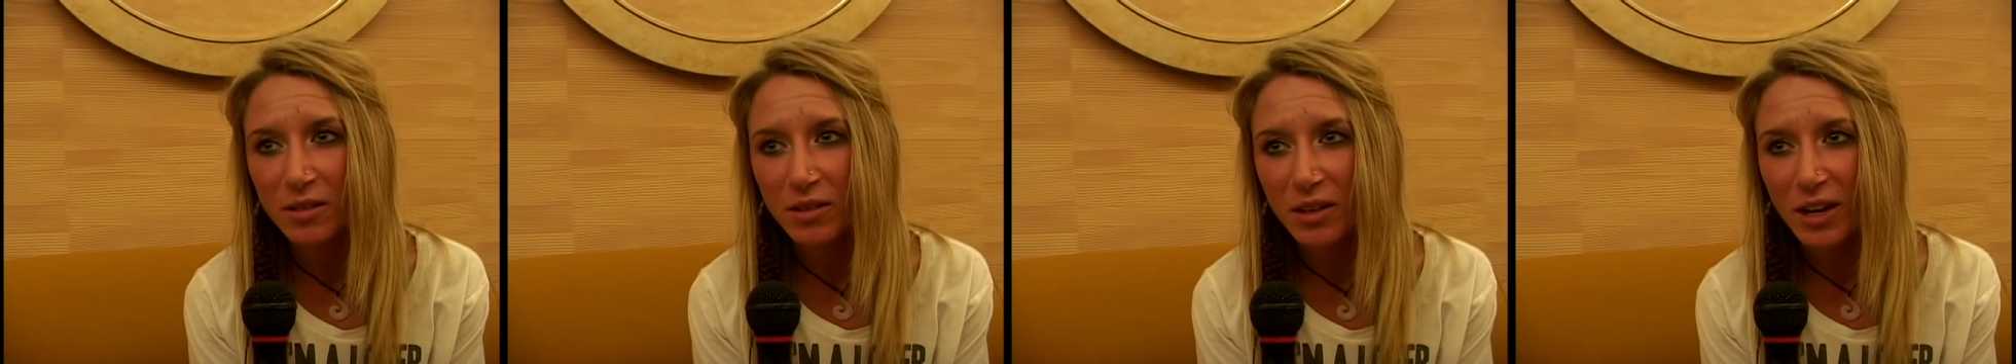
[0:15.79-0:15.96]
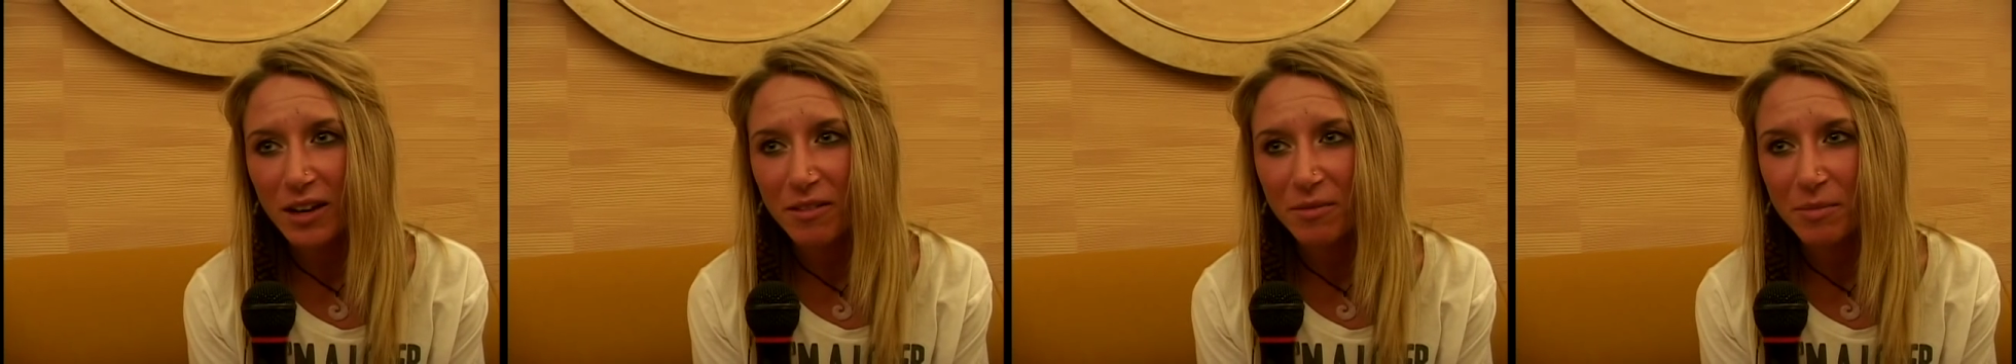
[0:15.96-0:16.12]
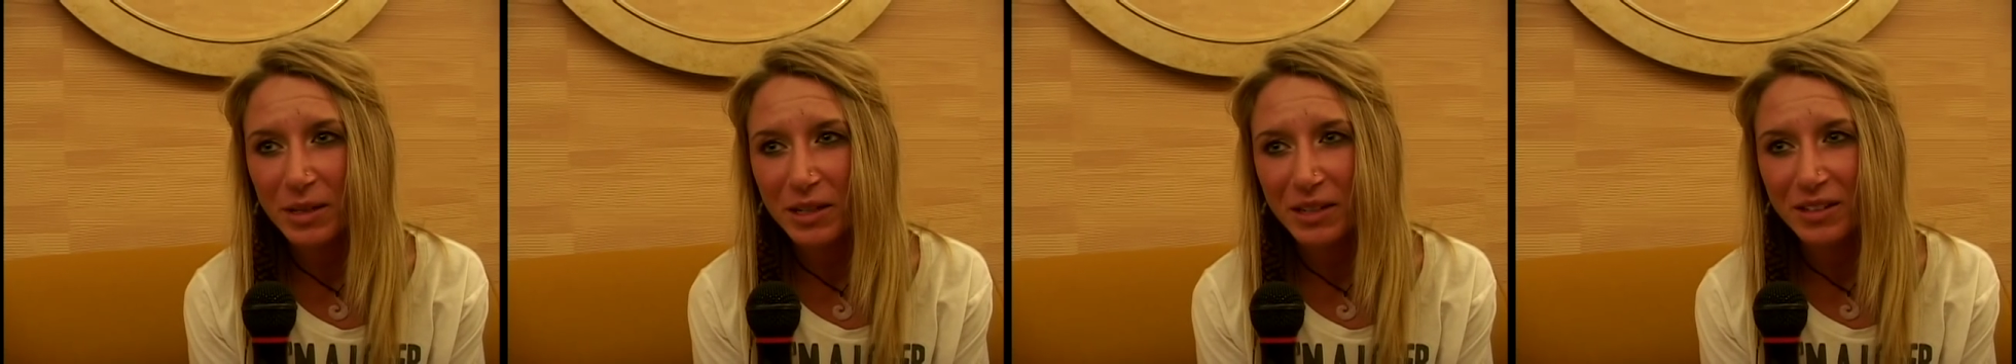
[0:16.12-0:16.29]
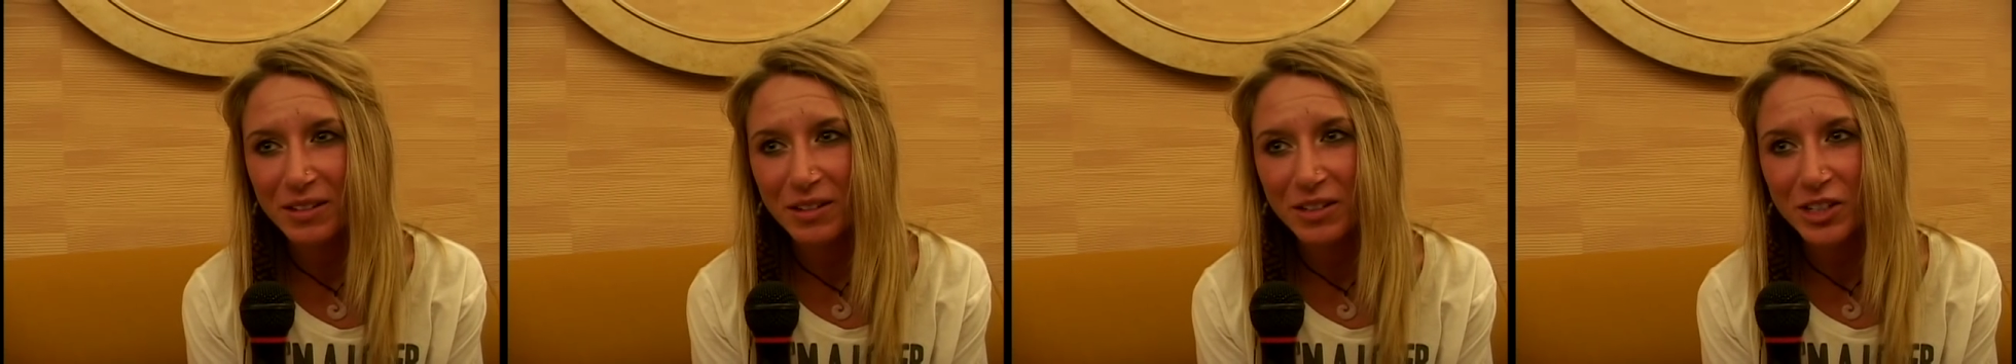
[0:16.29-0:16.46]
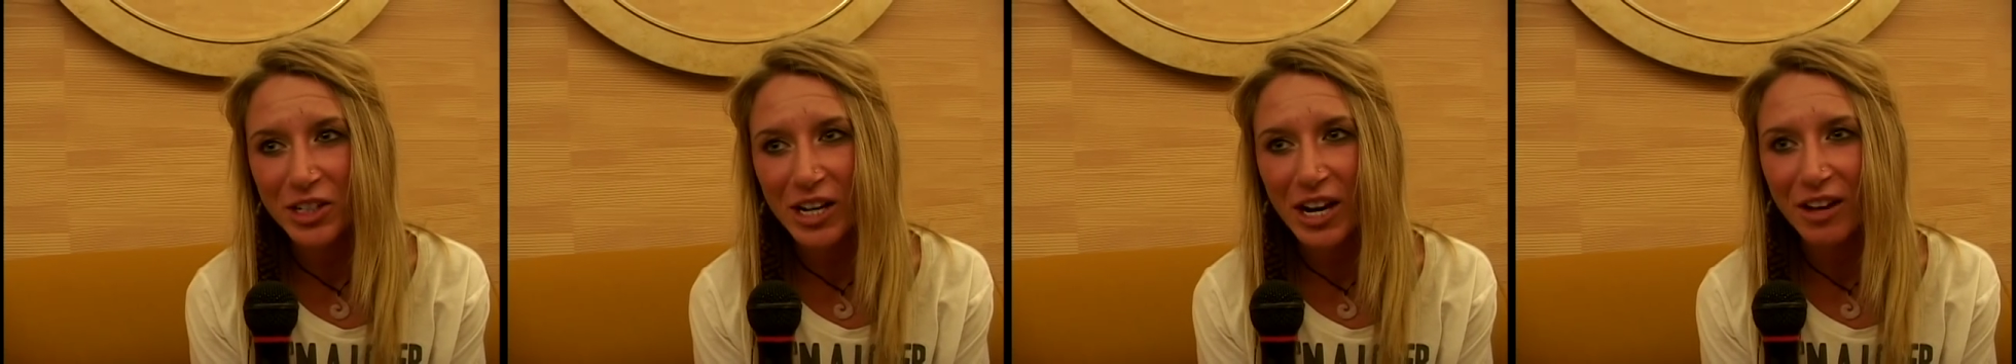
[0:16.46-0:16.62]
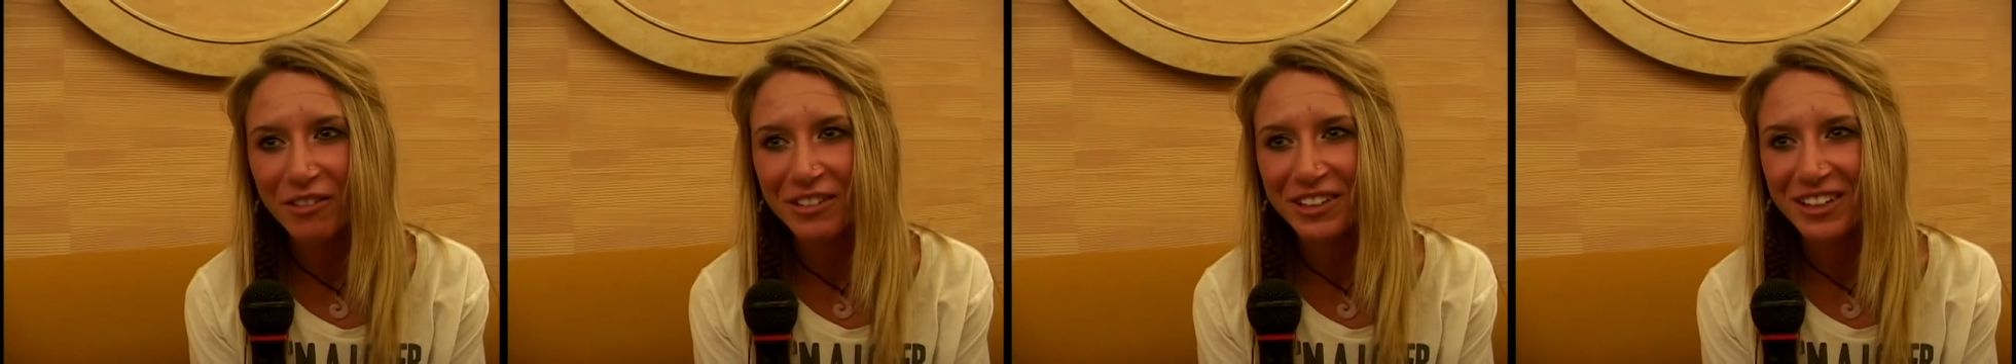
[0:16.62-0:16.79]
I've been
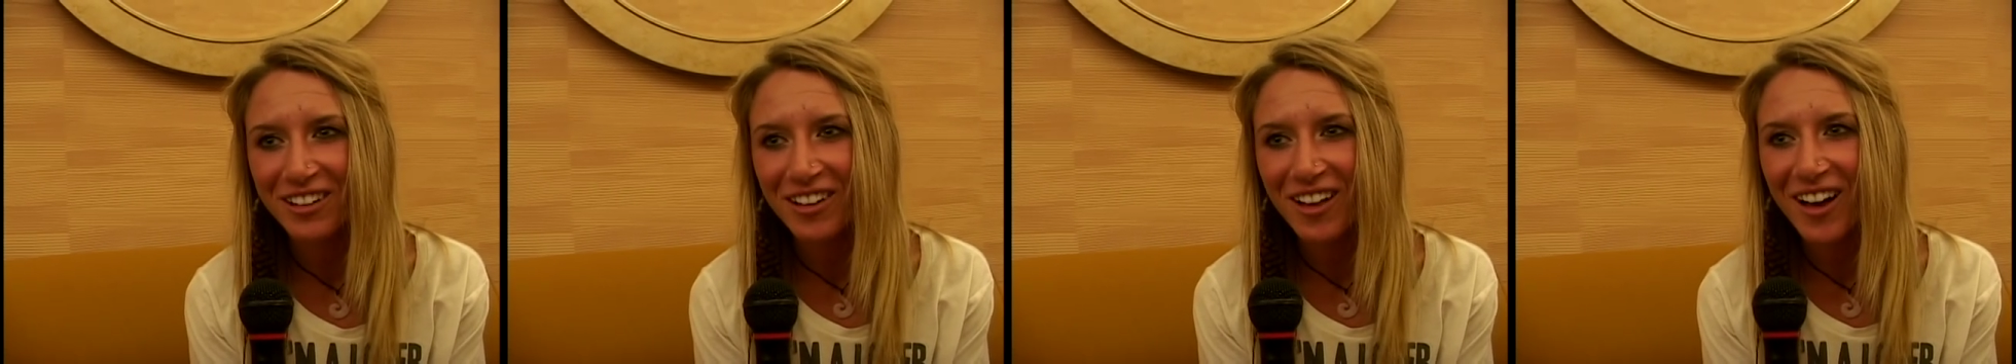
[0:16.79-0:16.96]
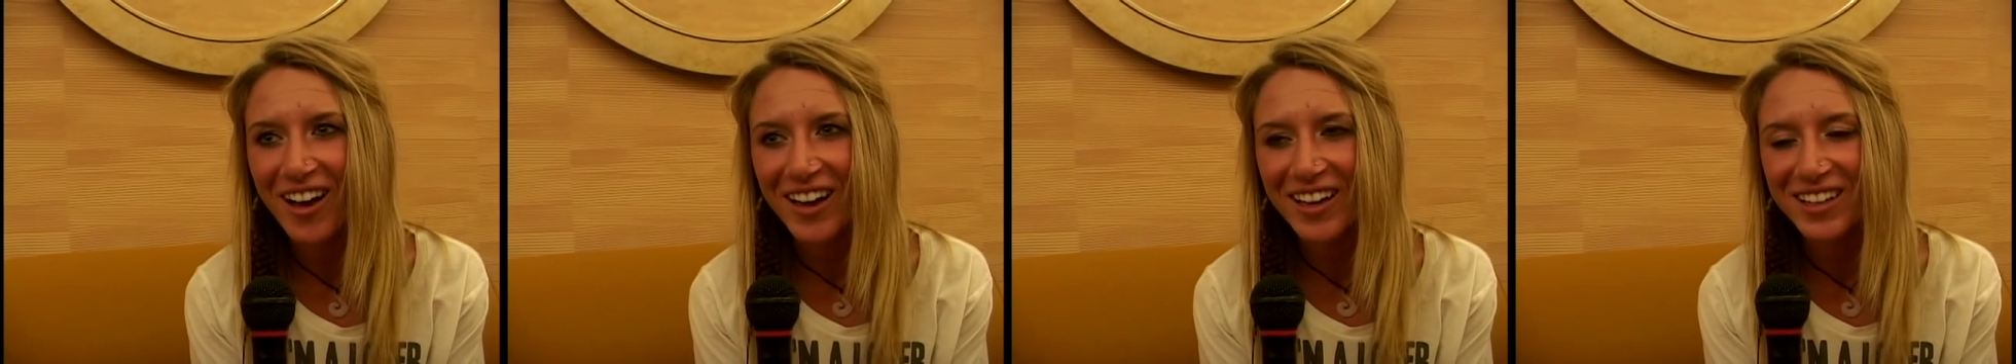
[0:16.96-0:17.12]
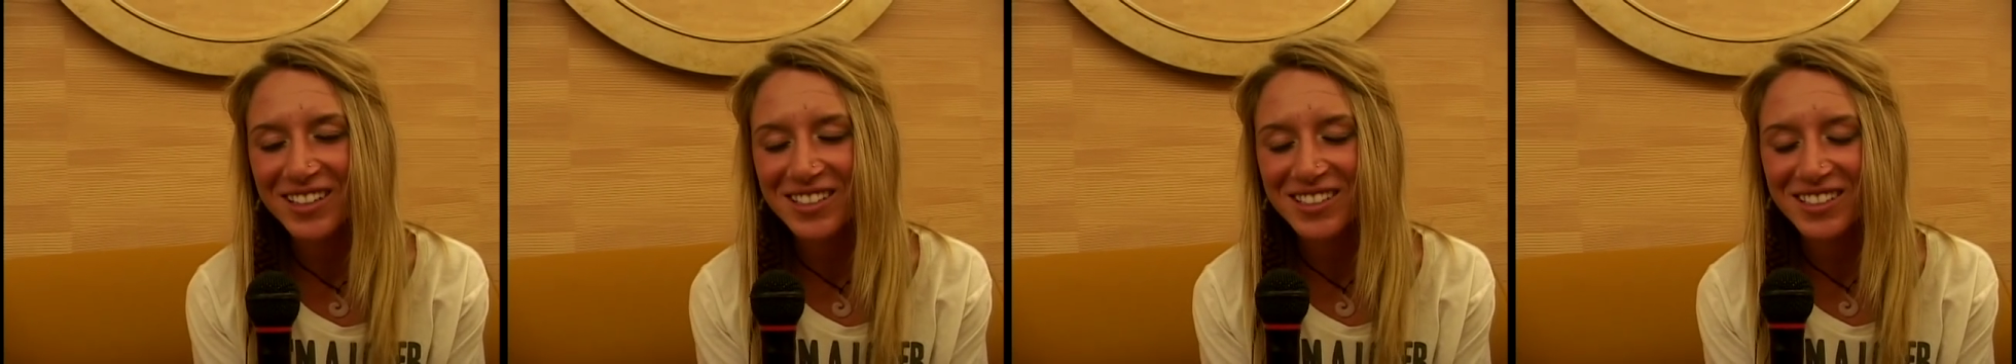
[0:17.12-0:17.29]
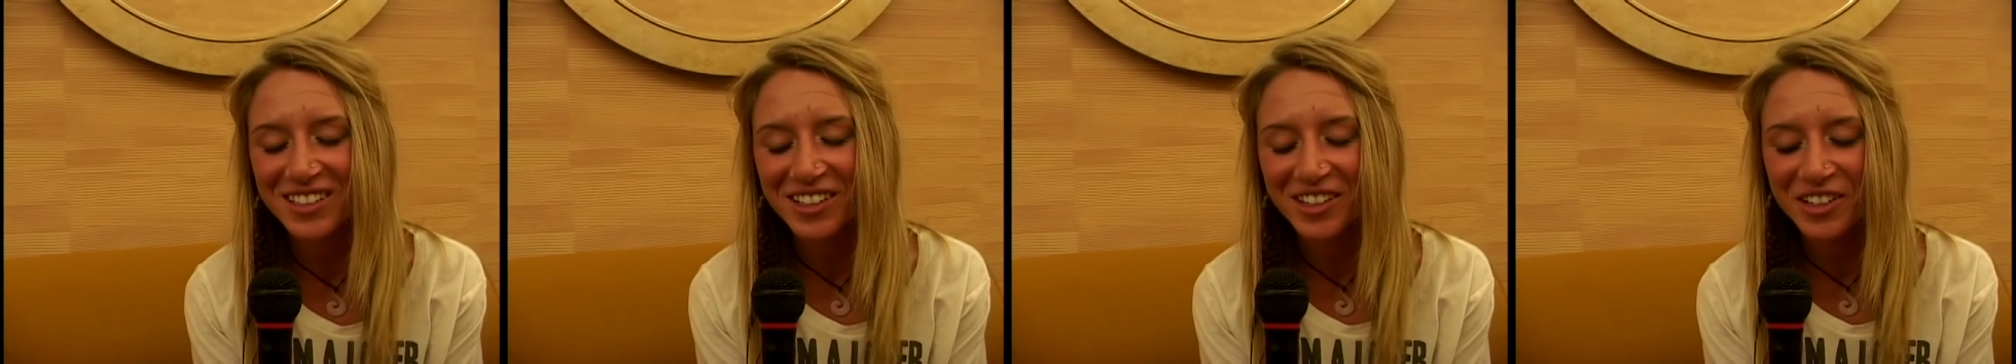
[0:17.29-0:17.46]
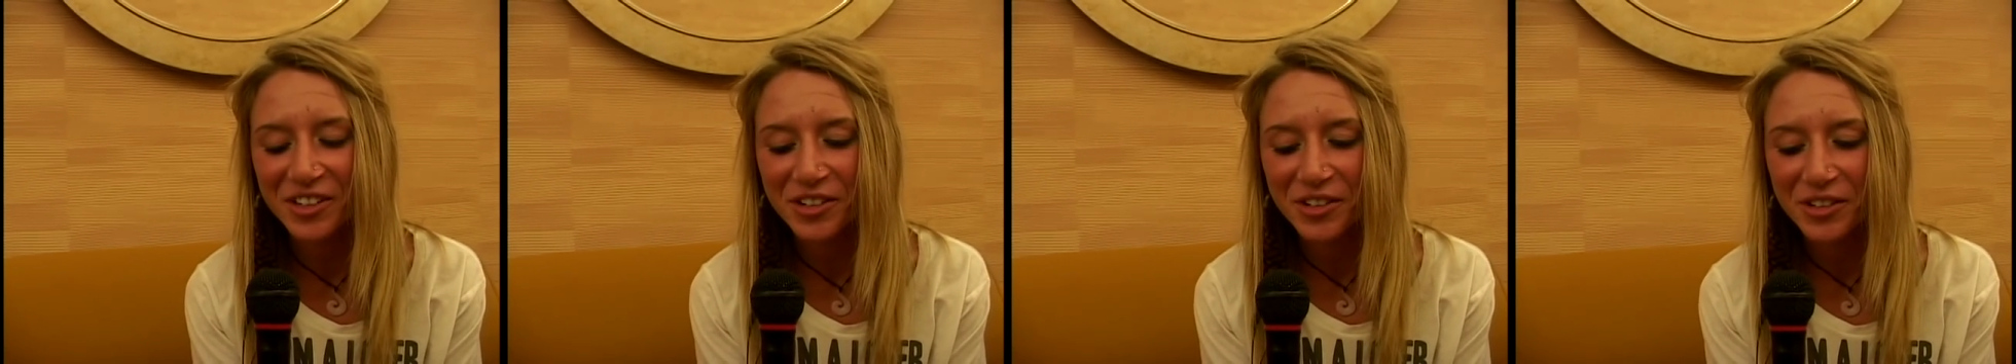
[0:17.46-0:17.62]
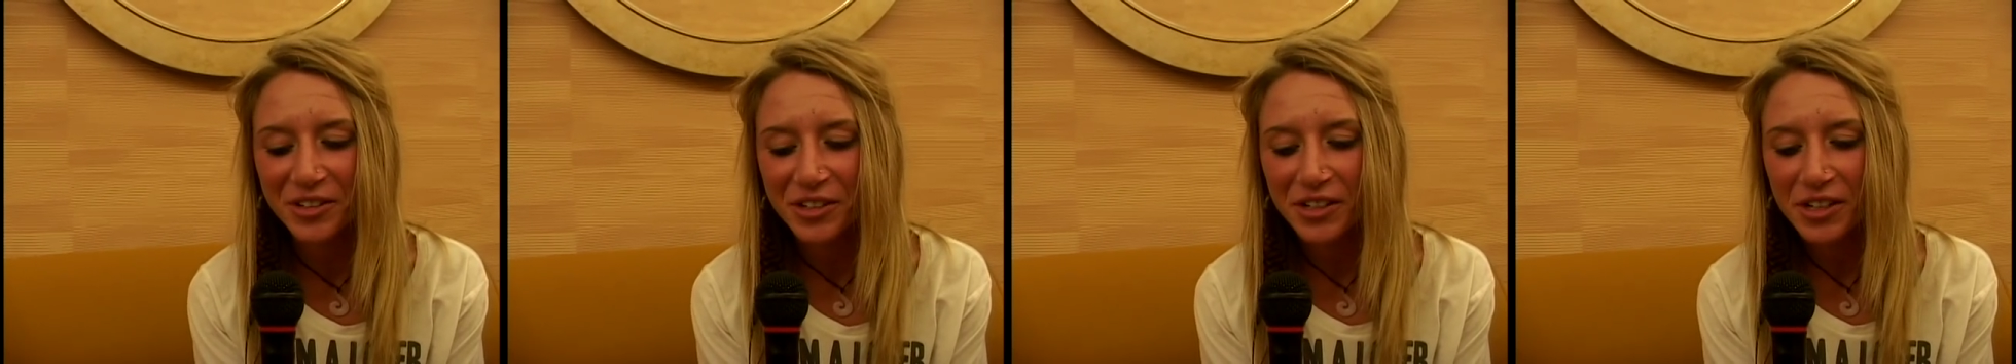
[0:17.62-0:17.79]
traveling a lot,
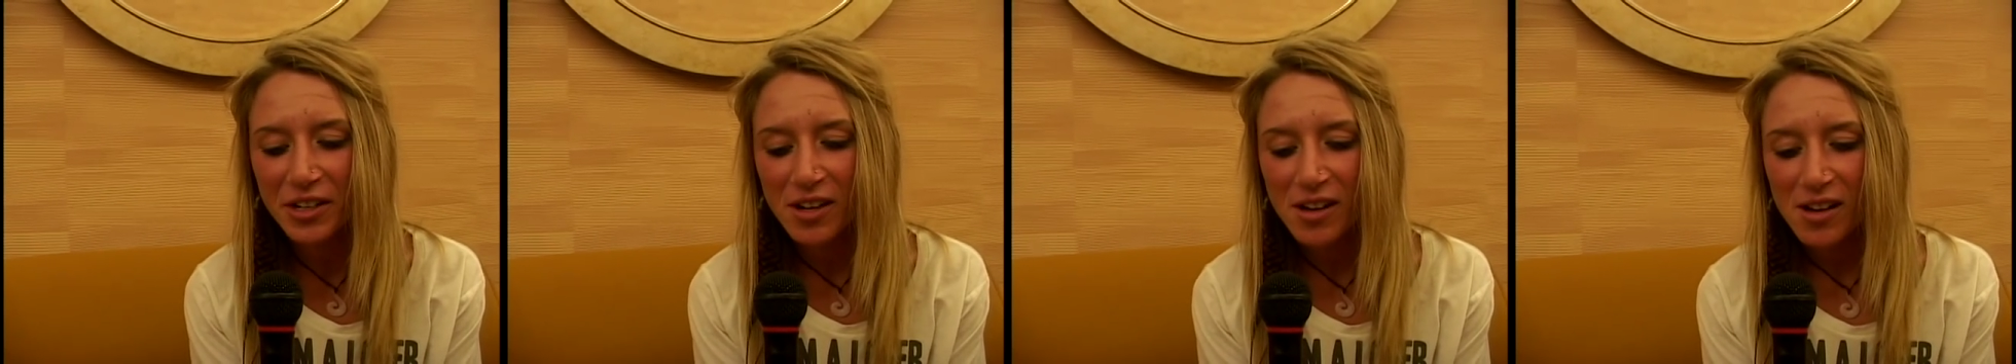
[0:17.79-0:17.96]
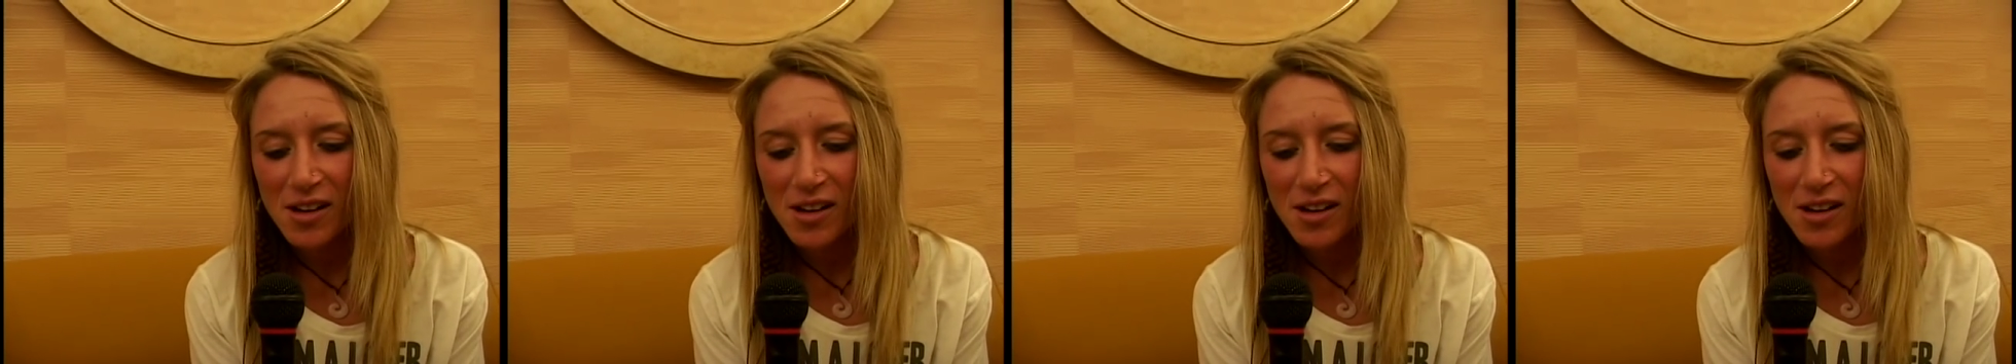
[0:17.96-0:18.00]
so